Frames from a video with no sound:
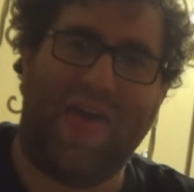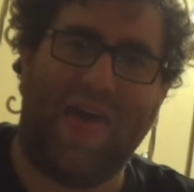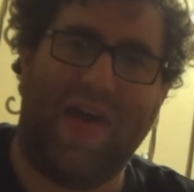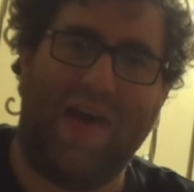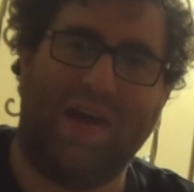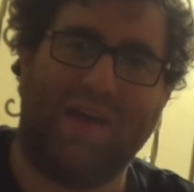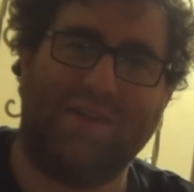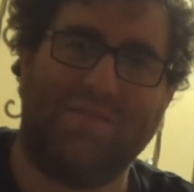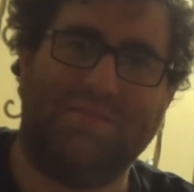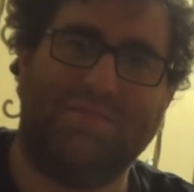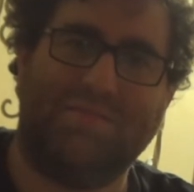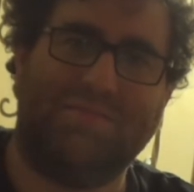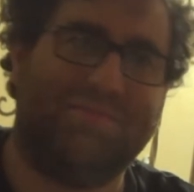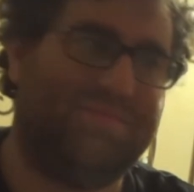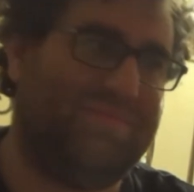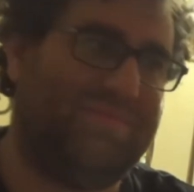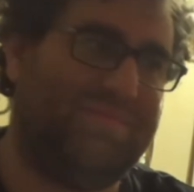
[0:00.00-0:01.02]

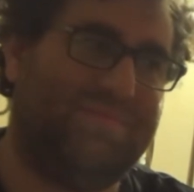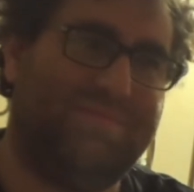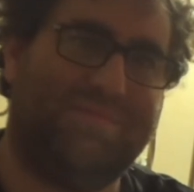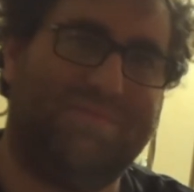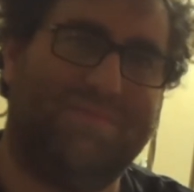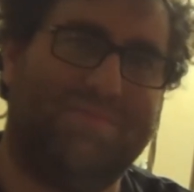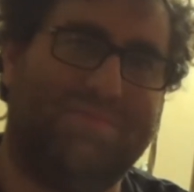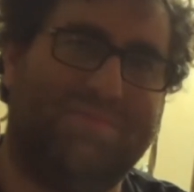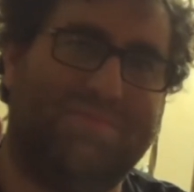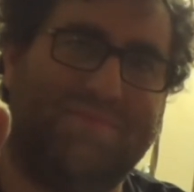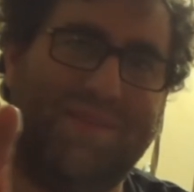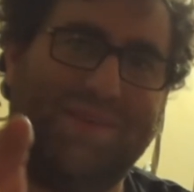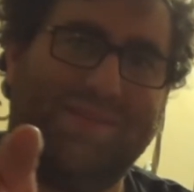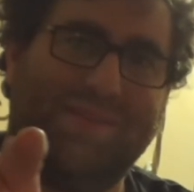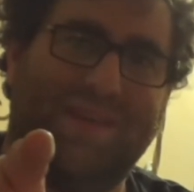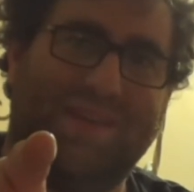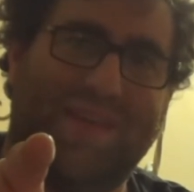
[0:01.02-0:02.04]
Uh,
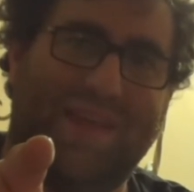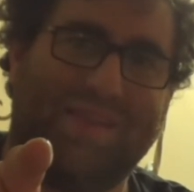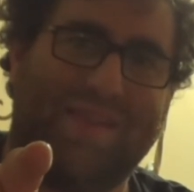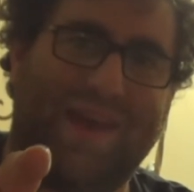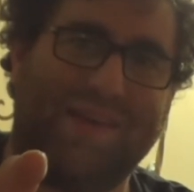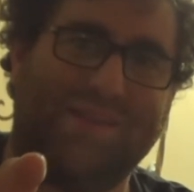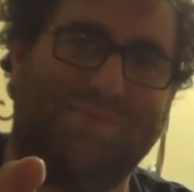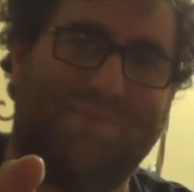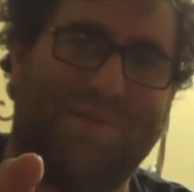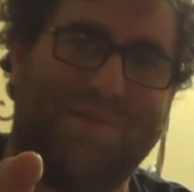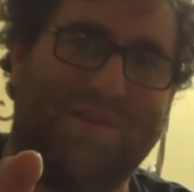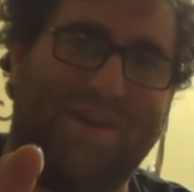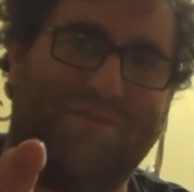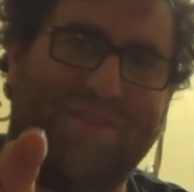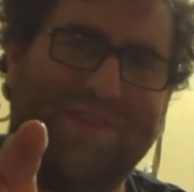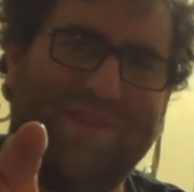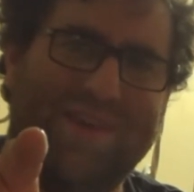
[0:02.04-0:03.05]
let's get that last part
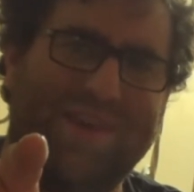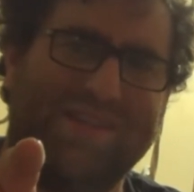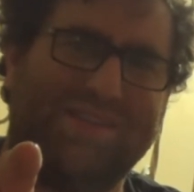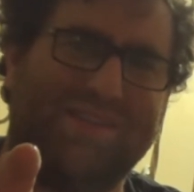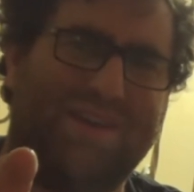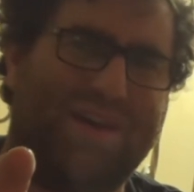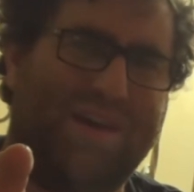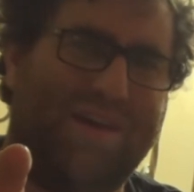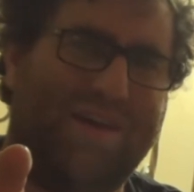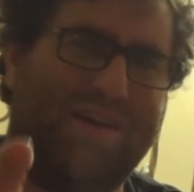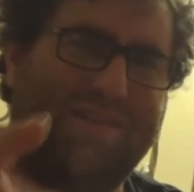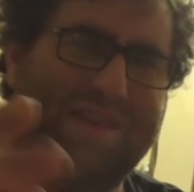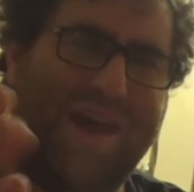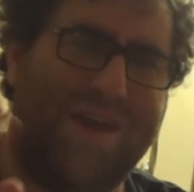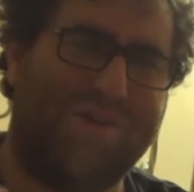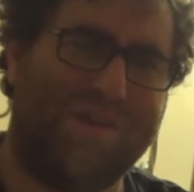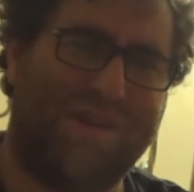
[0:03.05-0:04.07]
off. I think it's uh,
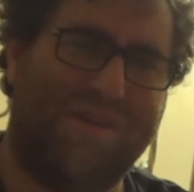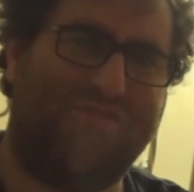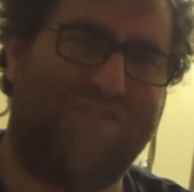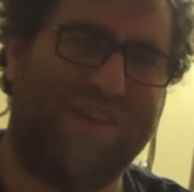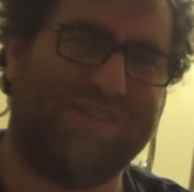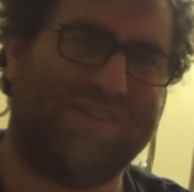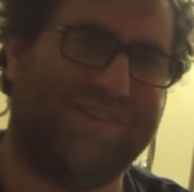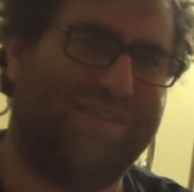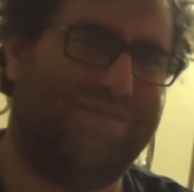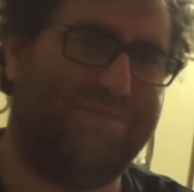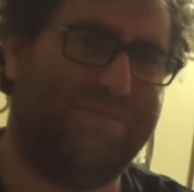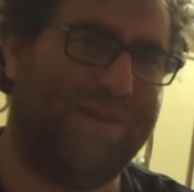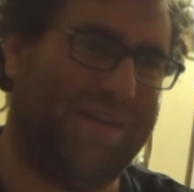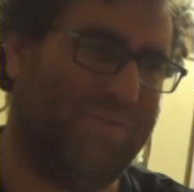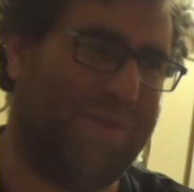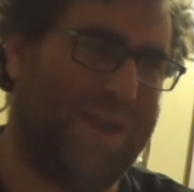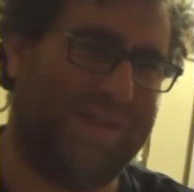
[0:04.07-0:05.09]
not only offensive,
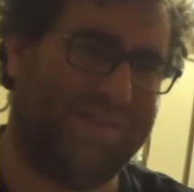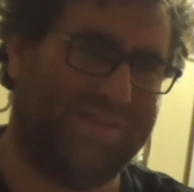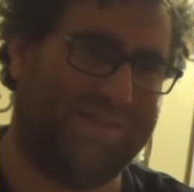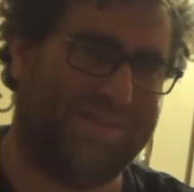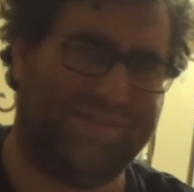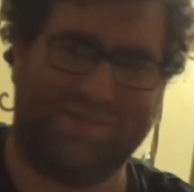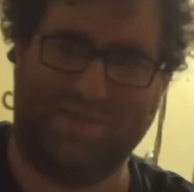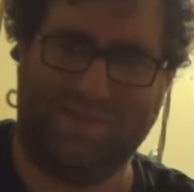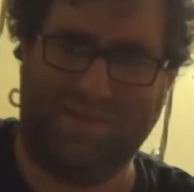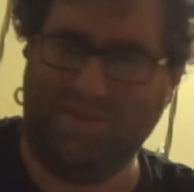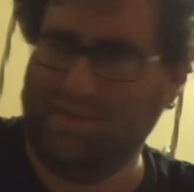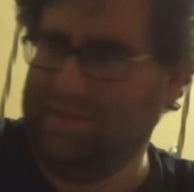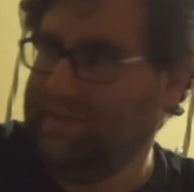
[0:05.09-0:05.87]
but racist.